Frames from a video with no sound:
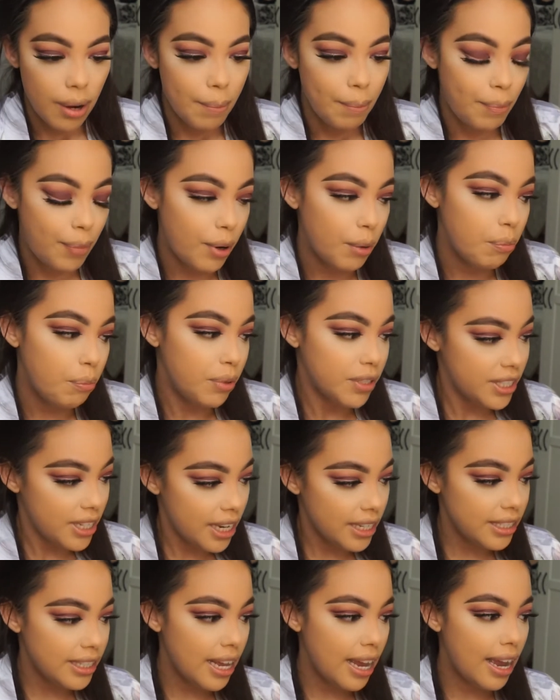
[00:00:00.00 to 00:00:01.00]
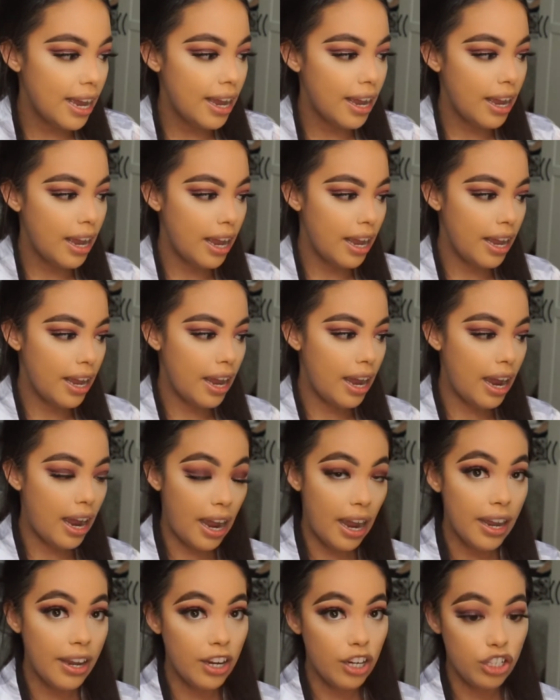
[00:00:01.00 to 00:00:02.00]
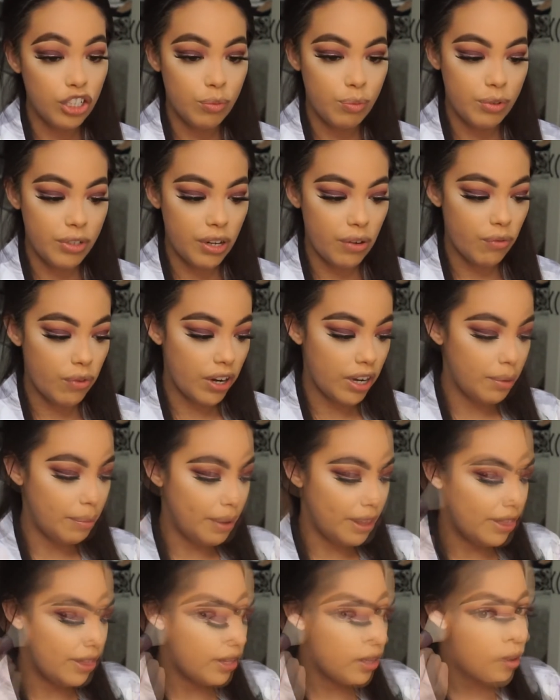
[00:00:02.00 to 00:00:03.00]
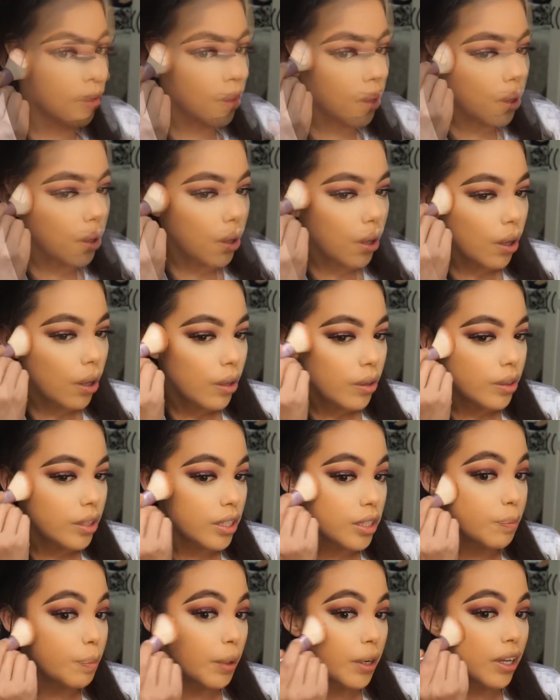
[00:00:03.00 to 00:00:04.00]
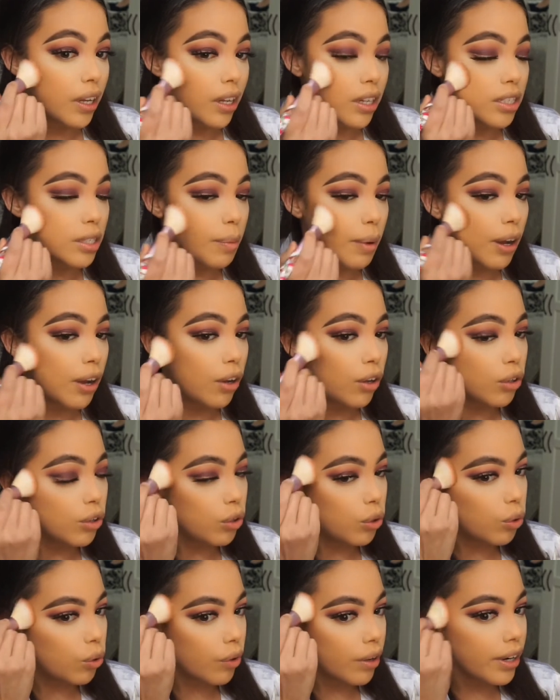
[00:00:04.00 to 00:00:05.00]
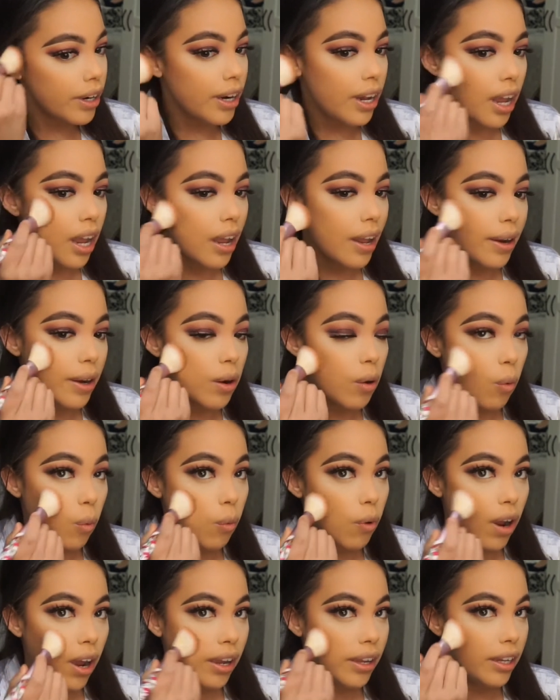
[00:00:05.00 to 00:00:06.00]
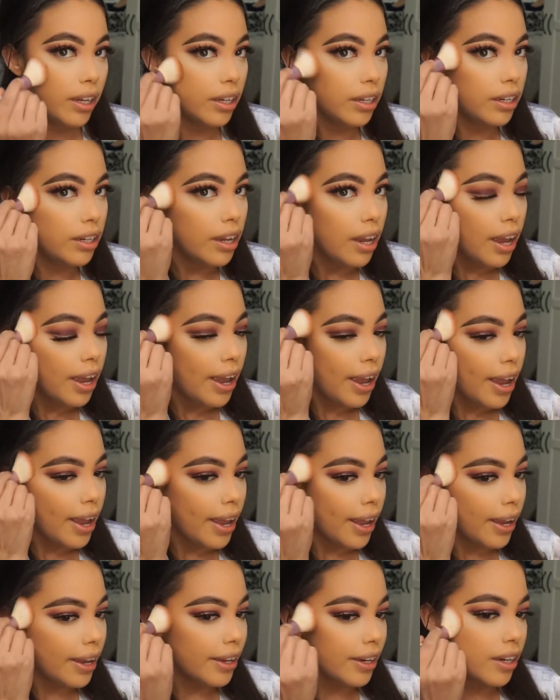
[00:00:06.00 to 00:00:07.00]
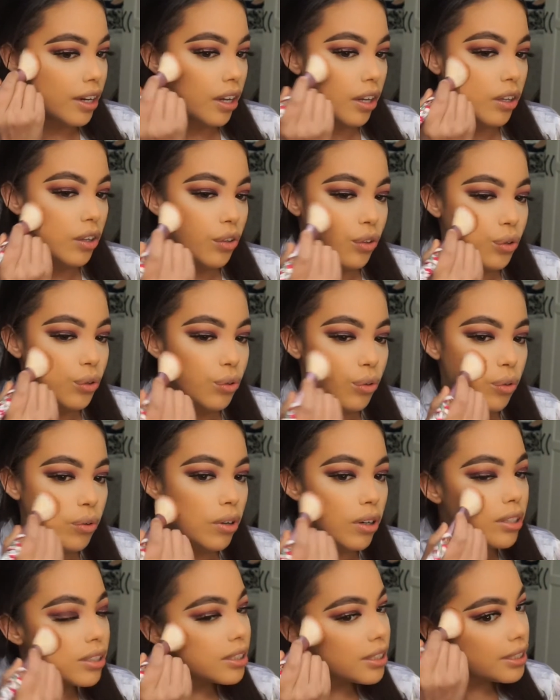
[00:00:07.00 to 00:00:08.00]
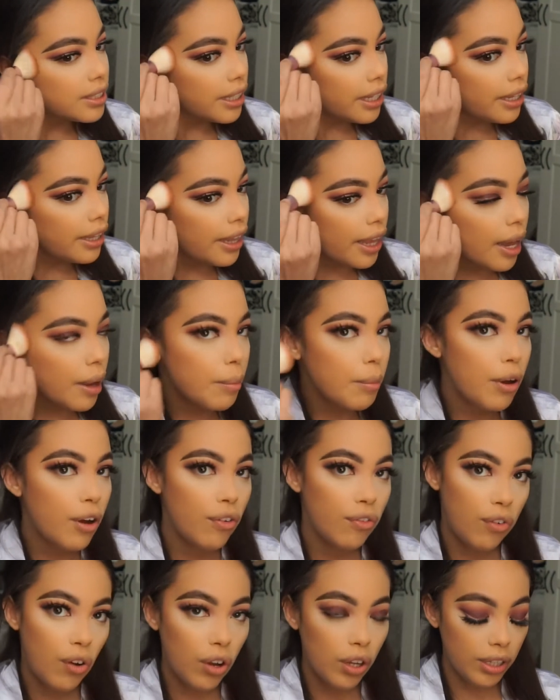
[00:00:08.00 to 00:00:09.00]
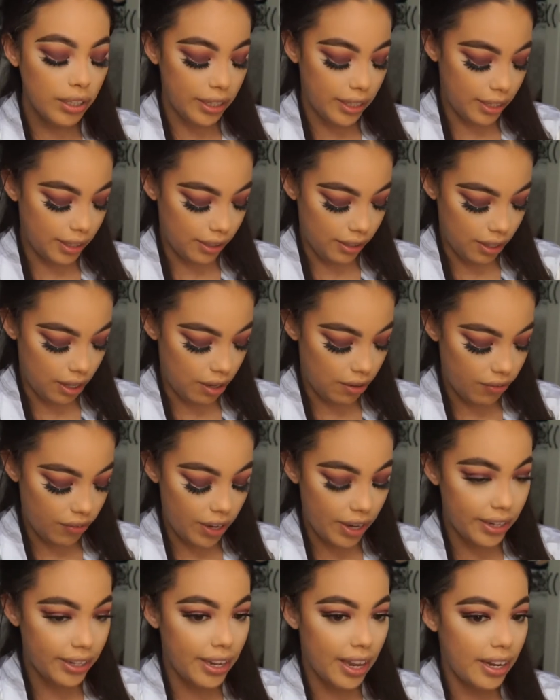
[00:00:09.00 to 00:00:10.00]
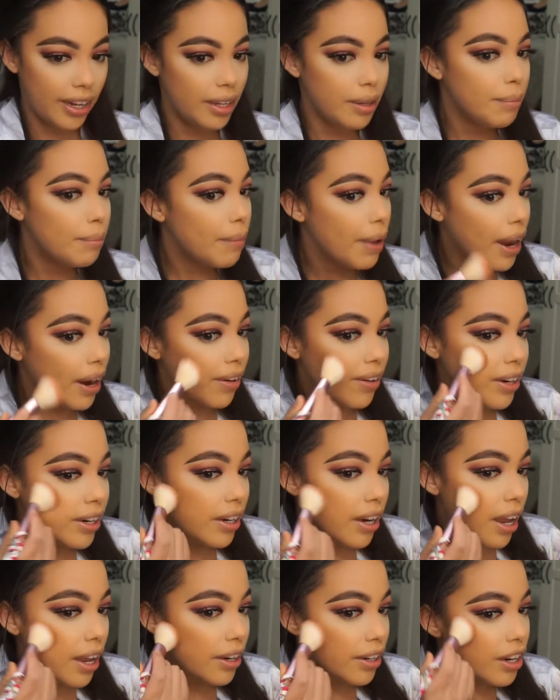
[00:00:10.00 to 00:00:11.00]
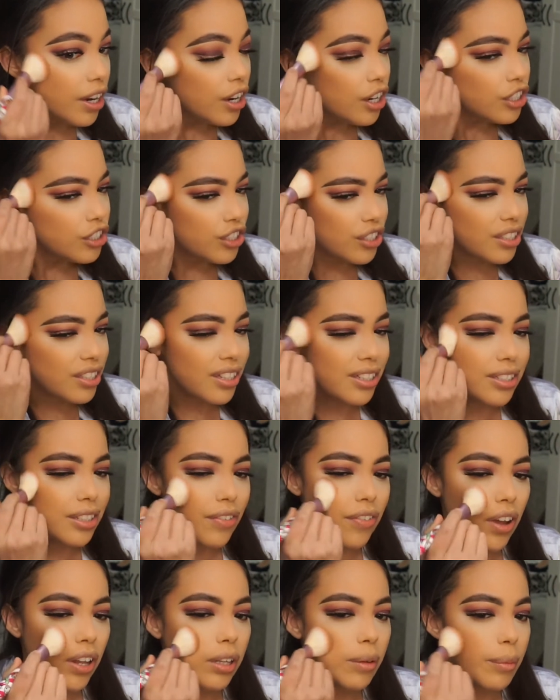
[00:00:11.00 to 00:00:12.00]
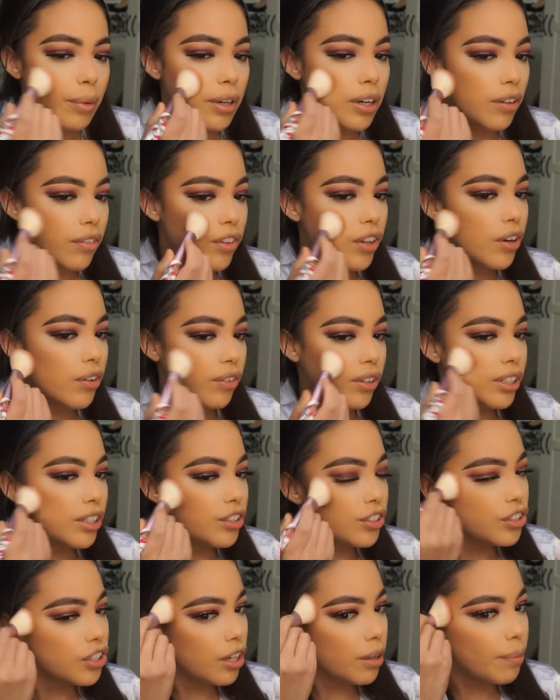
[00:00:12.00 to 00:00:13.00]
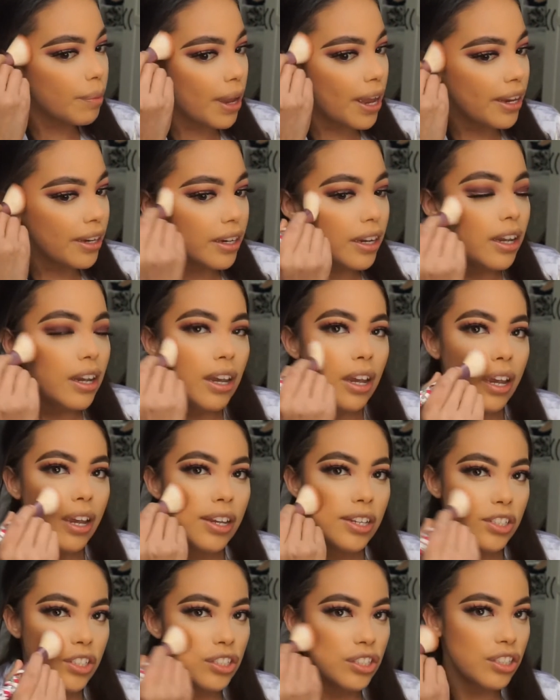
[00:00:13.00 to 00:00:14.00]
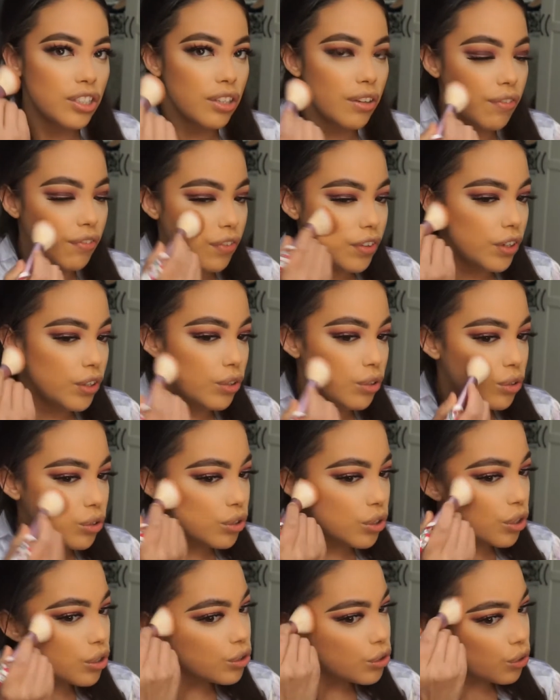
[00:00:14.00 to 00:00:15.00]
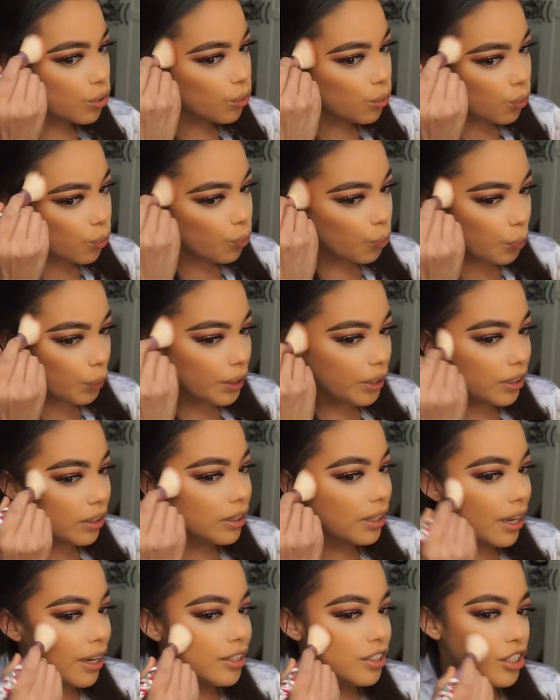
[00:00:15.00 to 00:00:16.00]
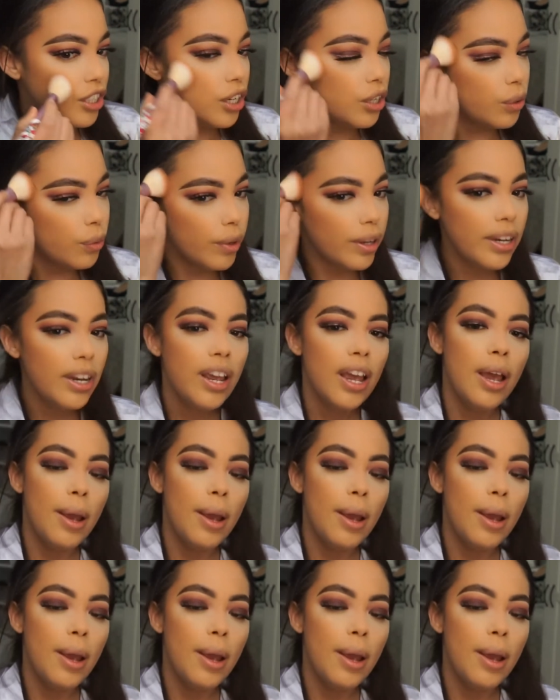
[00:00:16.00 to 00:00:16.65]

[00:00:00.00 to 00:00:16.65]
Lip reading: But besides that, I 100% recommend this book. This book is about Lauren and Ryan, and you see them falling in love and getting married and just the development of their relationship, and it just feels so real and genuine.